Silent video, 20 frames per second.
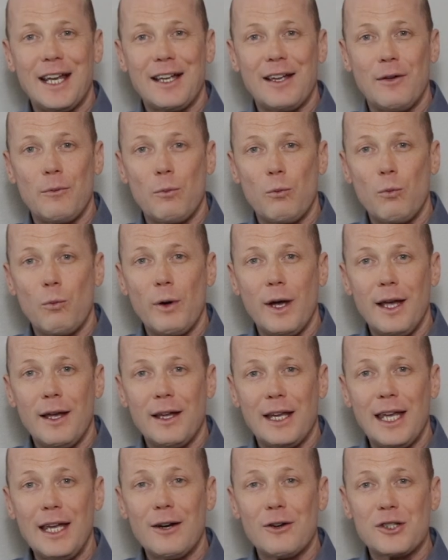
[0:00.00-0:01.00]
to
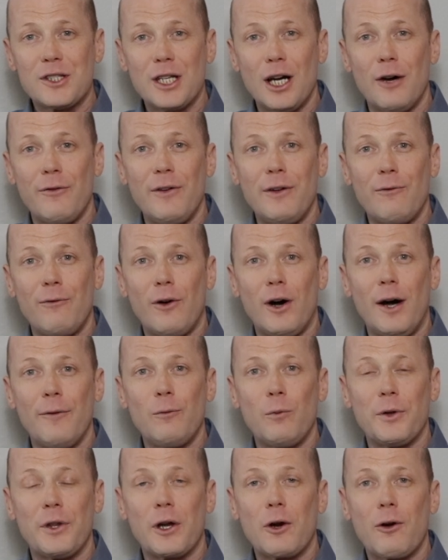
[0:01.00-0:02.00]
get herself
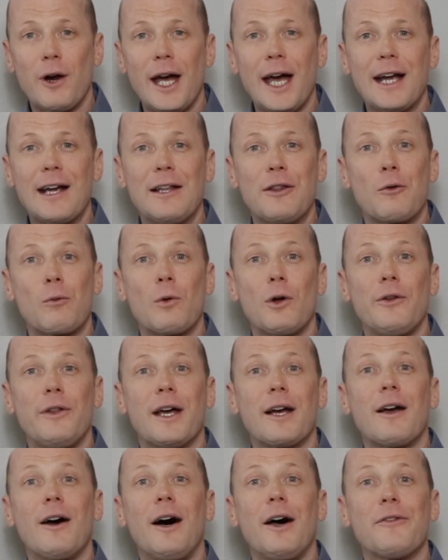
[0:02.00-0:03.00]
involved with the crack in the road
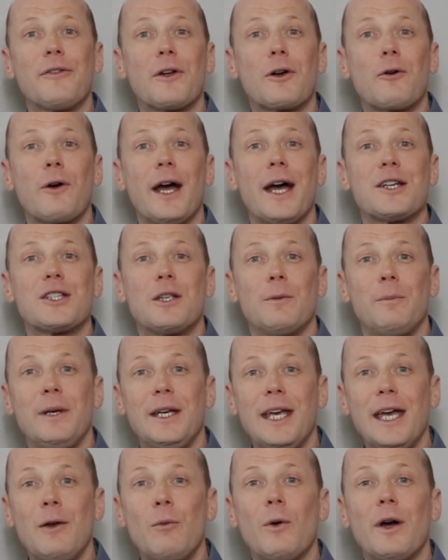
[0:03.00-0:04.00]
that caused the crash to
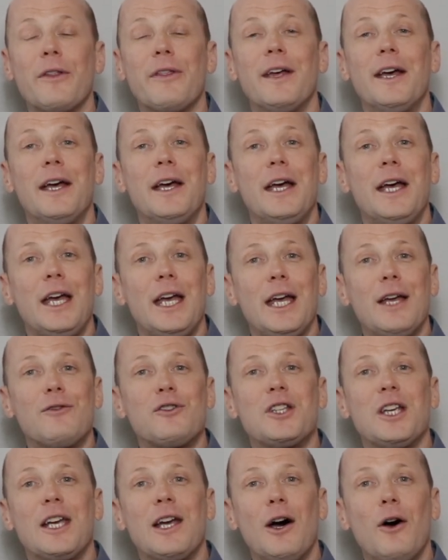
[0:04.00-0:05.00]
begin with. If
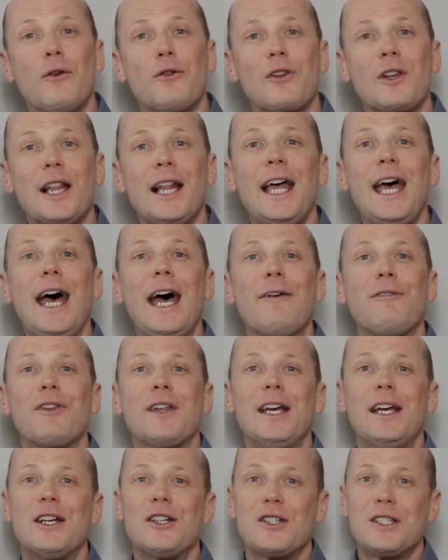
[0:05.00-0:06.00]
she goes left,
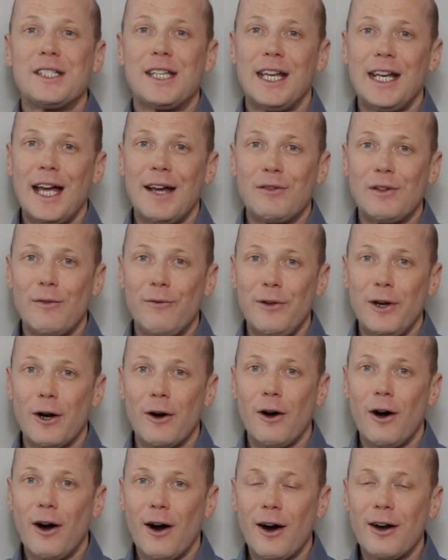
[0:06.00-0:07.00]
she's going to have to veer
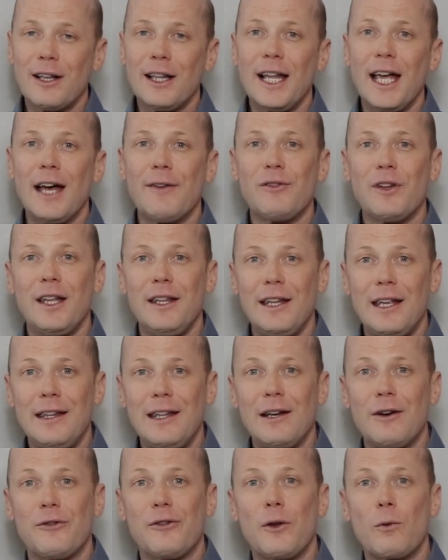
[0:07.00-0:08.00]
hard left, and then
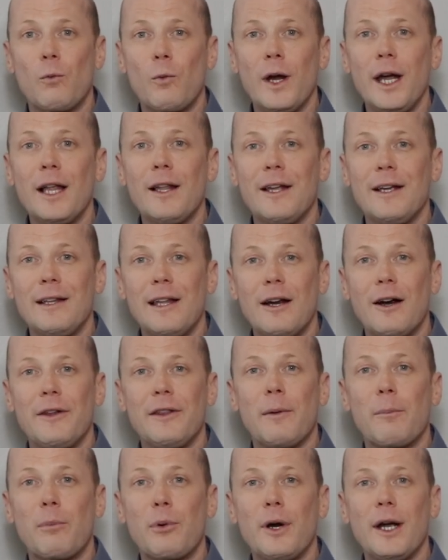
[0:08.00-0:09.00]
there's the railing there on
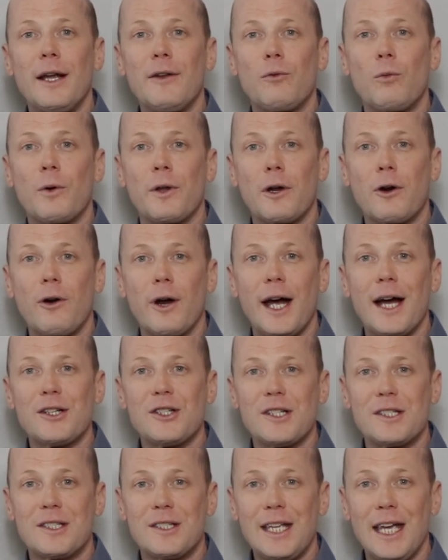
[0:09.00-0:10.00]
the bridge where the crash
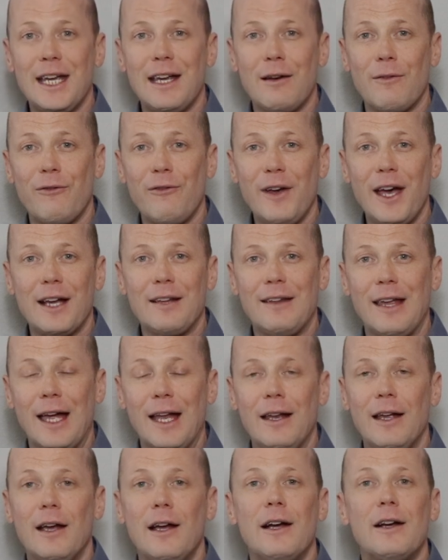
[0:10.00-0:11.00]
is taking effect
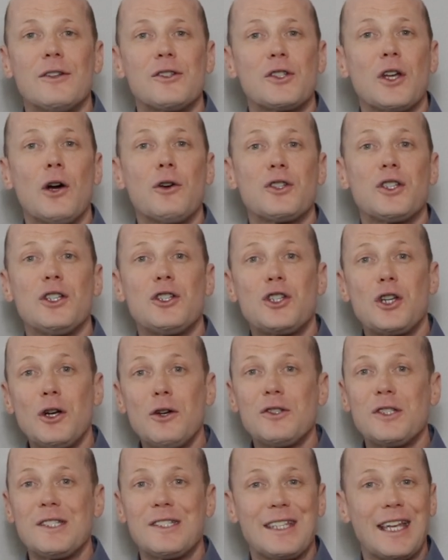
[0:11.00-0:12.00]
at. So she
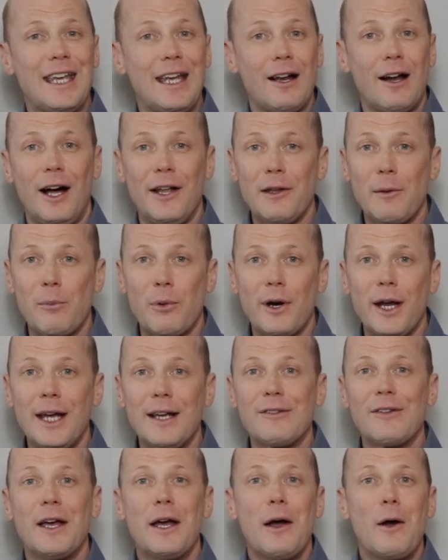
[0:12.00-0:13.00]
chooses to get on the
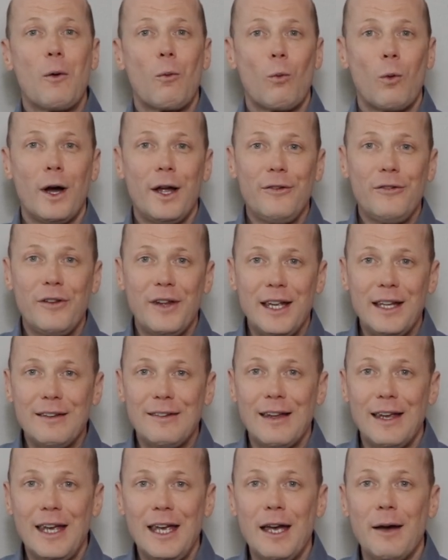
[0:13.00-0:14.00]
brakes, runs
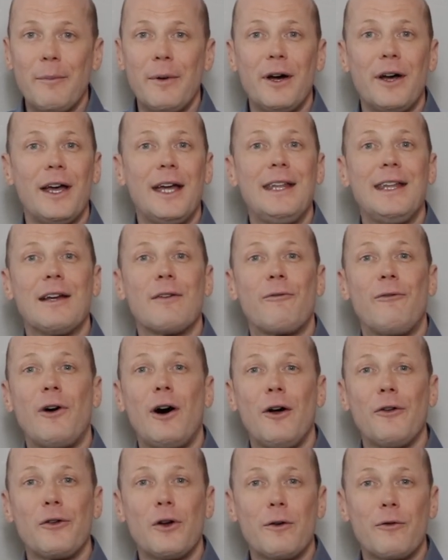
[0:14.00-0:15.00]
into Emma, and then
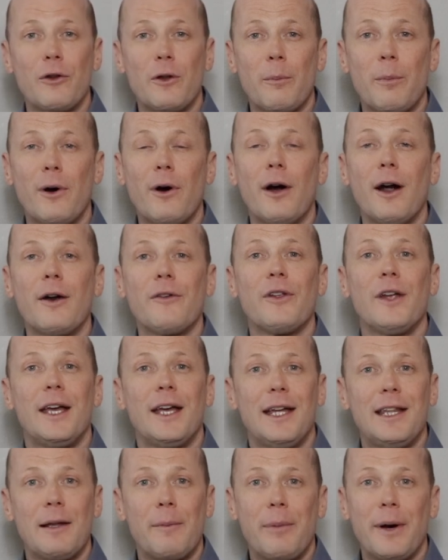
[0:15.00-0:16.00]
falls over the bars,
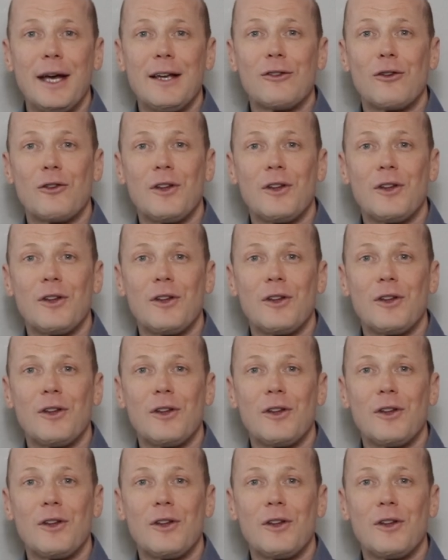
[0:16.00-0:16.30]
and the bikes are